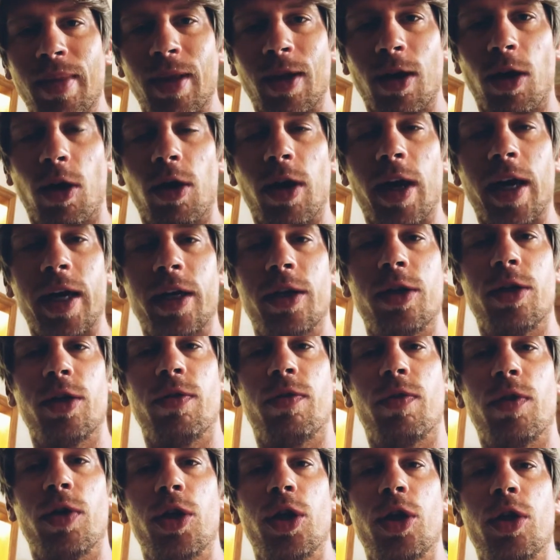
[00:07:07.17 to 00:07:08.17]
all I can do
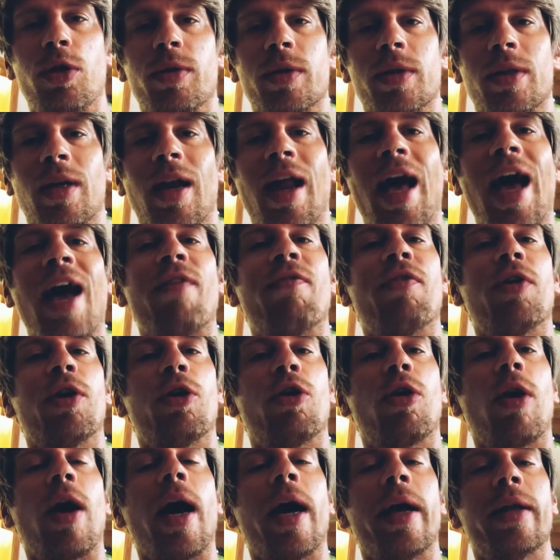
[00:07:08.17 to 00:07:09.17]
for you is laugh and
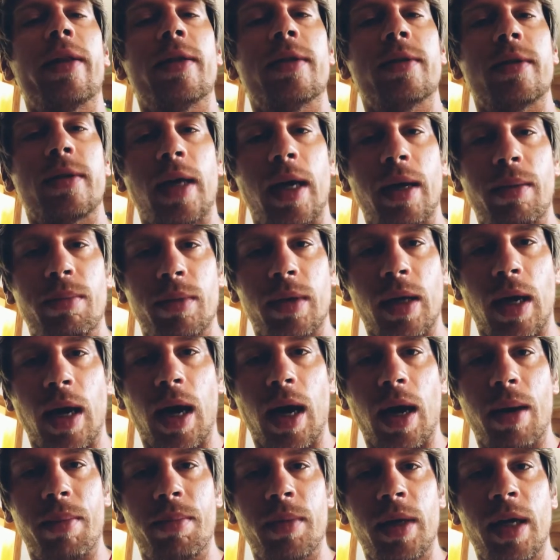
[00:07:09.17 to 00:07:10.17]
cry at the same
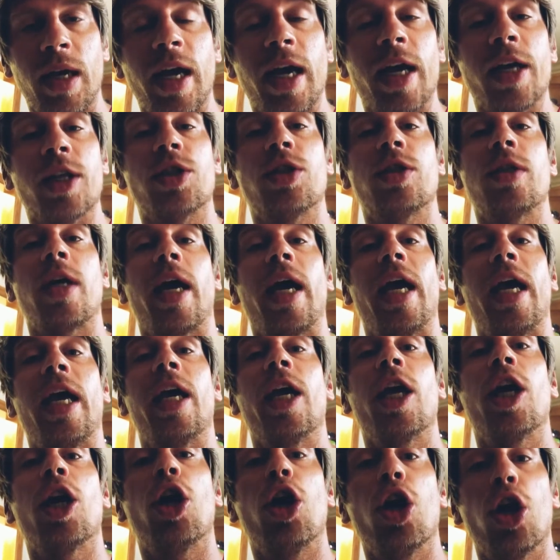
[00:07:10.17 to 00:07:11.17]
time and say
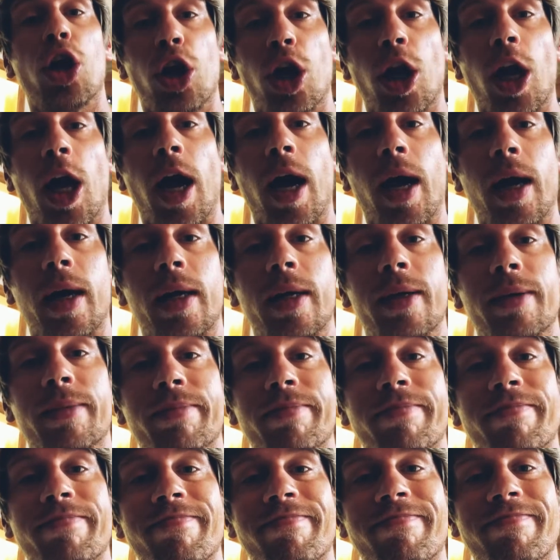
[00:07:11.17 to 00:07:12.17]
good luck.
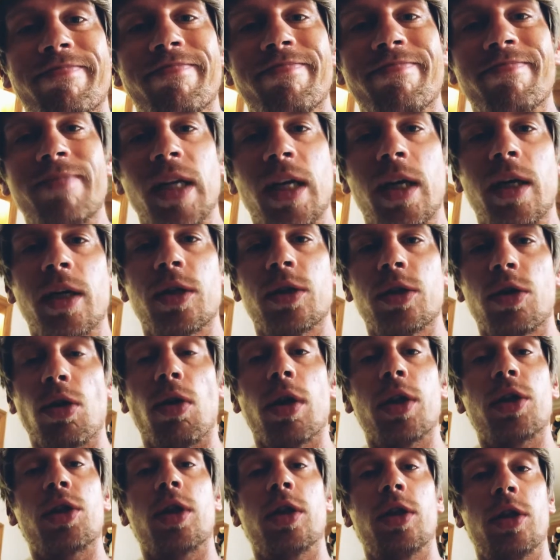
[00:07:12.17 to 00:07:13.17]
So
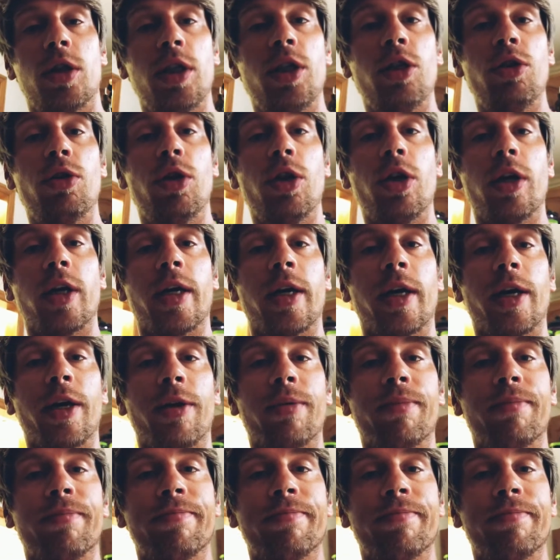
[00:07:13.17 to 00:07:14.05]
let's continue cooking here.